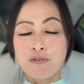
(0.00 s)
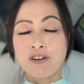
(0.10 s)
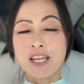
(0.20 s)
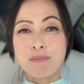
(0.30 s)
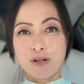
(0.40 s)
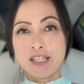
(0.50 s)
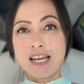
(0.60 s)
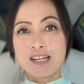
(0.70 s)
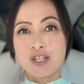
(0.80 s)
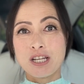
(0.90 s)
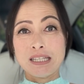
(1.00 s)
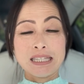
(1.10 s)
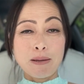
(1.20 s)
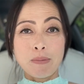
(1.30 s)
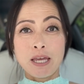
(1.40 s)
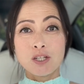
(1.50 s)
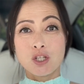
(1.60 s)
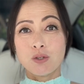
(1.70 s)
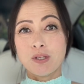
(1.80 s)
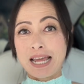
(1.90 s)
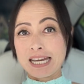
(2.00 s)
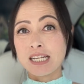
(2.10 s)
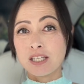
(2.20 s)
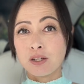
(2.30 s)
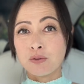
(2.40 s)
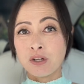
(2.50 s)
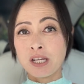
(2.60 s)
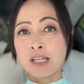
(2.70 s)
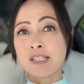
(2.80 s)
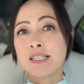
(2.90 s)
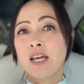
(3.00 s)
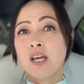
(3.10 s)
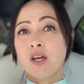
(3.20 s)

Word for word: overheat protection limit to 90 degrees